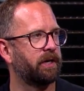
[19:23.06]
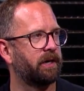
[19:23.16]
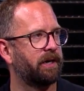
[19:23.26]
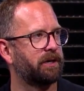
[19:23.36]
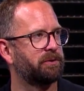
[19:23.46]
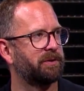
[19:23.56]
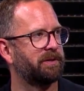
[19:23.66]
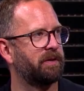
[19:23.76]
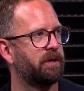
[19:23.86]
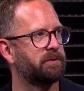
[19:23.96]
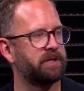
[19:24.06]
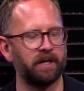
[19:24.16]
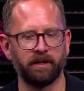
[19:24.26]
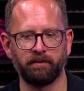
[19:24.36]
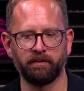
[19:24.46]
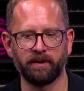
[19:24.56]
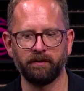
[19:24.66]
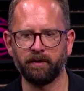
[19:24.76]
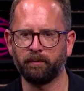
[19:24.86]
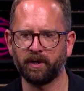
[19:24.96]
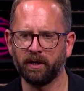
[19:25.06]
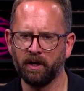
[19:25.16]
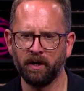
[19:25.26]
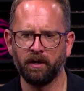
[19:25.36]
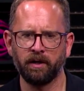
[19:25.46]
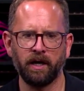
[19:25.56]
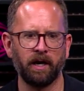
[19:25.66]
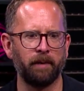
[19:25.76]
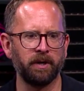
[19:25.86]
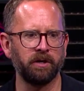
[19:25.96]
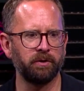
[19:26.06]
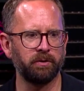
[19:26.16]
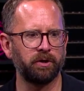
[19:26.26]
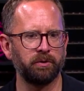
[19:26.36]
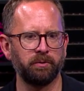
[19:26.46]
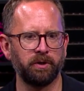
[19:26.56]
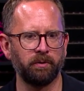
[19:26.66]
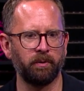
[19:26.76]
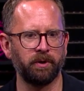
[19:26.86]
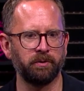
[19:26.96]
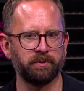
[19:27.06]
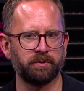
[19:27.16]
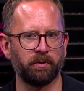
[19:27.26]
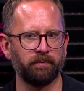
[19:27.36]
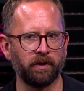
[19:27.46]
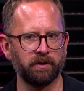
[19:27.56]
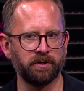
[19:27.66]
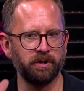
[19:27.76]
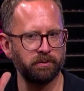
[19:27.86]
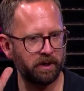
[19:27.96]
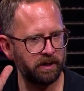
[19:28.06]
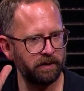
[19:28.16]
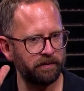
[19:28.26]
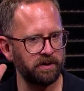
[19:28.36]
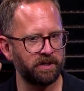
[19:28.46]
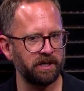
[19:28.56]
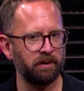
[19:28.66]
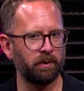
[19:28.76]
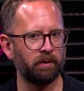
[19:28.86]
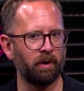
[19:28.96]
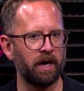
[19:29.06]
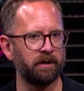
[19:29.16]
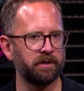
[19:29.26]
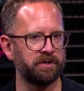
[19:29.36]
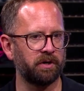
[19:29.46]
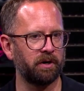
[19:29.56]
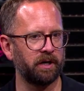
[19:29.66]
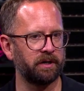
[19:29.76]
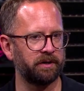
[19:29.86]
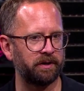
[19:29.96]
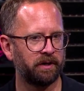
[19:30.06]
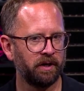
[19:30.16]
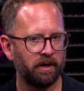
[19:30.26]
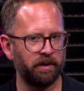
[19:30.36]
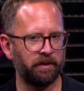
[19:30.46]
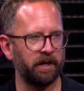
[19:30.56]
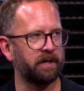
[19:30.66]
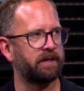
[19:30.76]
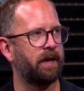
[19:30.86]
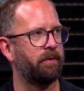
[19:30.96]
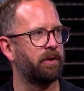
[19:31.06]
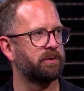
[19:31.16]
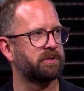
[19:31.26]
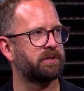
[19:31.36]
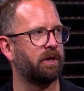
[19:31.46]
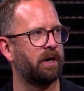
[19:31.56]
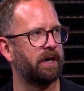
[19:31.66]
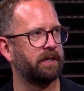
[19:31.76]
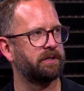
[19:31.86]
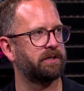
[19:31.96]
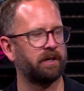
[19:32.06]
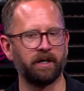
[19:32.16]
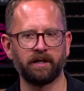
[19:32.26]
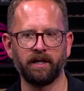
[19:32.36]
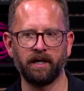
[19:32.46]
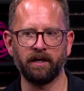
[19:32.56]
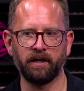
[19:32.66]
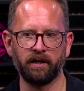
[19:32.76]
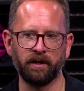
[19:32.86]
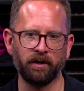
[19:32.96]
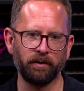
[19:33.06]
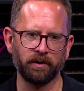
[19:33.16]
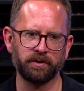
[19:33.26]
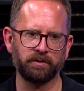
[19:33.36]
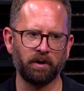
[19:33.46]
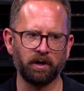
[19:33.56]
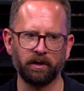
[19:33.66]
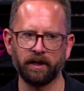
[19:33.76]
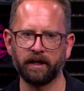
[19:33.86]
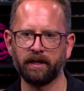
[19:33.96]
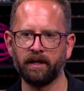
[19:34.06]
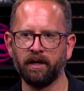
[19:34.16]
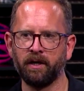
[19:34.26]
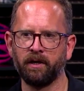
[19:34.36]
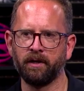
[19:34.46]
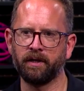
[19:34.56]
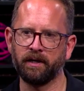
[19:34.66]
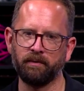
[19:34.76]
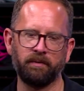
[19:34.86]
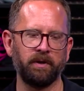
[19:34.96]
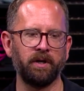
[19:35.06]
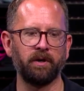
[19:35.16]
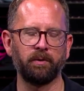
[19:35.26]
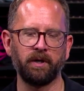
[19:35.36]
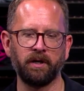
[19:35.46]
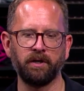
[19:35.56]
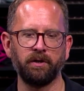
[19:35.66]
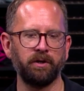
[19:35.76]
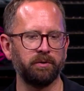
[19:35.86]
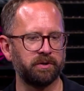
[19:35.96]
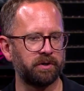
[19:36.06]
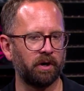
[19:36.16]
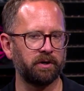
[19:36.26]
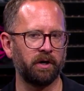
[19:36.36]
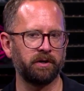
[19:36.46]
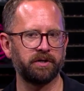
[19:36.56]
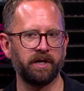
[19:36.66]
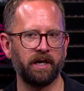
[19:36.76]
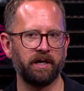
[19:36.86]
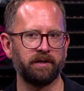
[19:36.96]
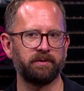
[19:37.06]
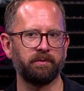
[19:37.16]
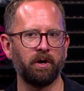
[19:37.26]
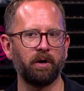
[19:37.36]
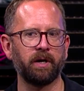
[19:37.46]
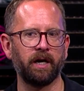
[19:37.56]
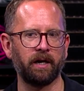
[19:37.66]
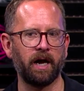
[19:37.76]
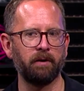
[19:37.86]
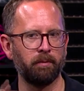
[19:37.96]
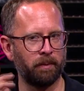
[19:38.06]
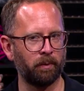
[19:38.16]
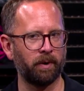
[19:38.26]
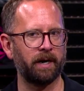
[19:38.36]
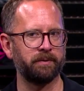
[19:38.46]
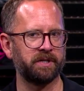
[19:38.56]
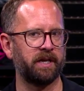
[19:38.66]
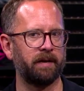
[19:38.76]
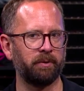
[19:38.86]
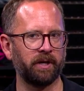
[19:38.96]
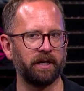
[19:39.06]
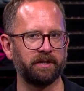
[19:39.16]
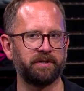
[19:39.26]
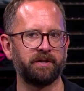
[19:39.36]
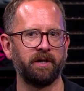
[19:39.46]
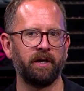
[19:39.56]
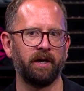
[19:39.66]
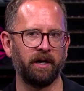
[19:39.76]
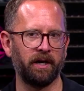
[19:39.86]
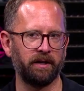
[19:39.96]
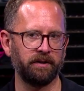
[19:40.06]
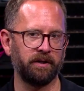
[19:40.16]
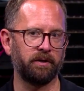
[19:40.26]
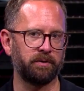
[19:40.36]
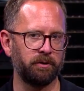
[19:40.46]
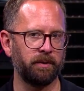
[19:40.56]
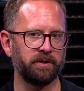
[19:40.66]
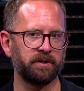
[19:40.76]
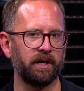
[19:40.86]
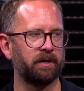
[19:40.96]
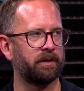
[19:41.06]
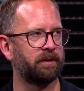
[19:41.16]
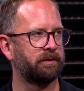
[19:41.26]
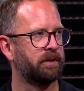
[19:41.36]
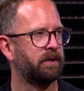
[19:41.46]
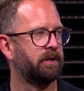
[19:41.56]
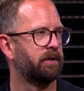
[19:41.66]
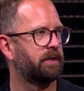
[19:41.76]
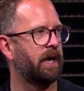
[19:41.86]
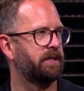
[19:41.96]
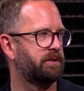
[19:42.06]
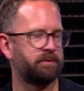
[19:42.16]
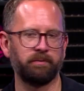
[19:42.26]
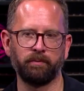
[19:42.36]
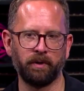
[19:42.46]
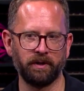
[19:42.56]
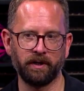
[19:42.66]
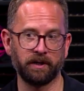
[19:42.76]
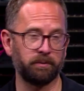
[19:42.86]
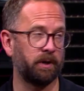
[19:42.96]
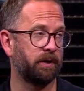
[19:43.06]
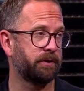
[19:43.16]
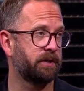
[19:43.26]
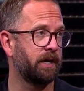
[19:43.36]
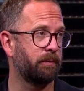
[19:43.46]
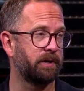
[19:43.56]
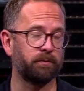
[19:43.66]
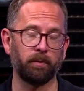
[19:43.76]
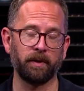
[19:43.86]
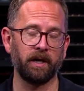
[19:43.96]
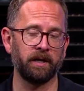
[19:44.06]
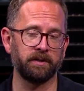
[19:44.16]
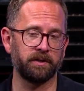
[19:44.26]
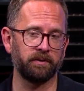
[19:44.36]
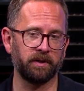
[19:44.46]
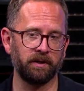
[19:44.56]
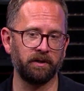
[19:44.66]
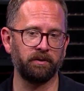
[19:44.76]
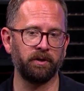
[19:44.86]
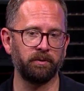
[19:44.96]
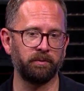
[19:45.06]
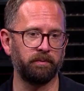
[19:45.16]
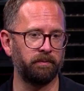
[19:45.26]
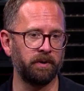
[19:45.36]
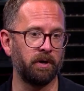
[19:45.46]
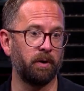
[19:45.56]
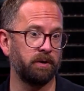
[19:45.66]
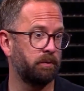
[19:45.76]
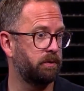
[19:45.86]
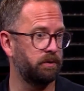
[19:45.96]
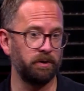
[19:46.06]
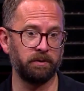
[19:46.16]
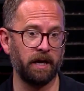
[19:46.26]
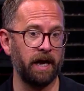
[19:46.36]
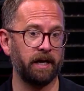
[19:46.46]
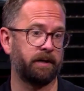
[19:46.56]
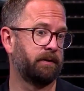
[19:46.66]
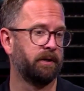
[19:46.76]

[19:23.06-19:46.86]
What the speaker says: think I'd actually, you know, say it on TV. But yeah, I mean, you sort of you can even see when a rider is starting to think down those lines, like that they're, you know, they're struggling, and they, you know, and you start to understand. Okay, I remember when I was in that place, and you know, 2 months later, that's when things went a little sideways for me. And so that you know, and you take